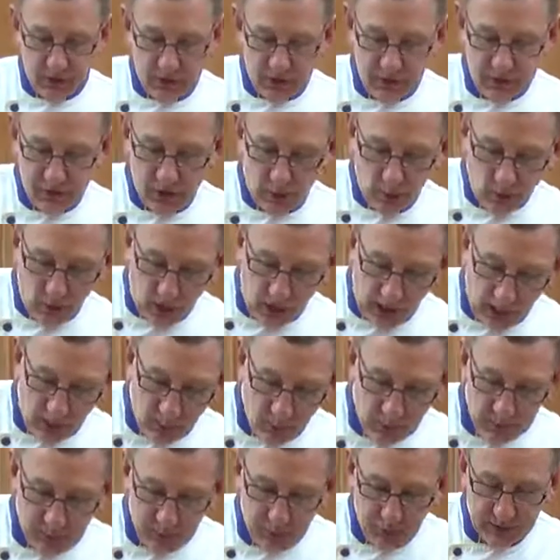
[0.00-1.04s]
So I
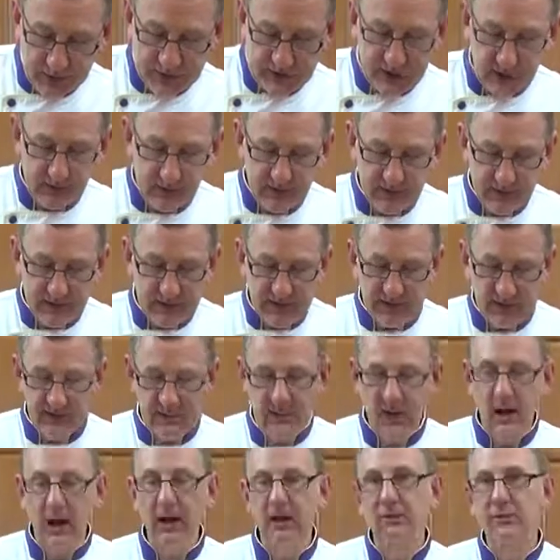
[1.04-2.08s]
would put some of this
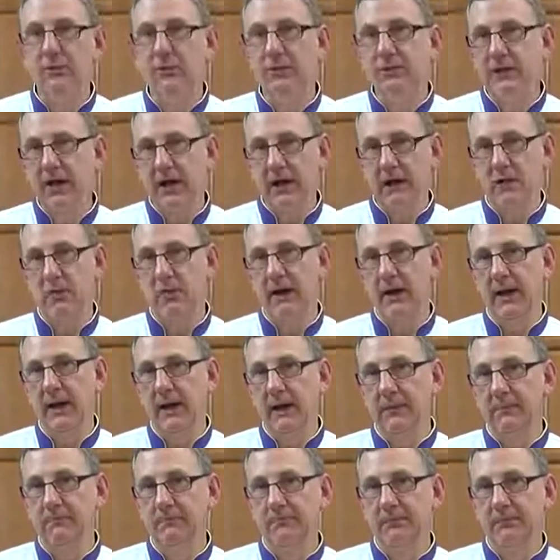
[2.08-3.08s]
aside for decorating.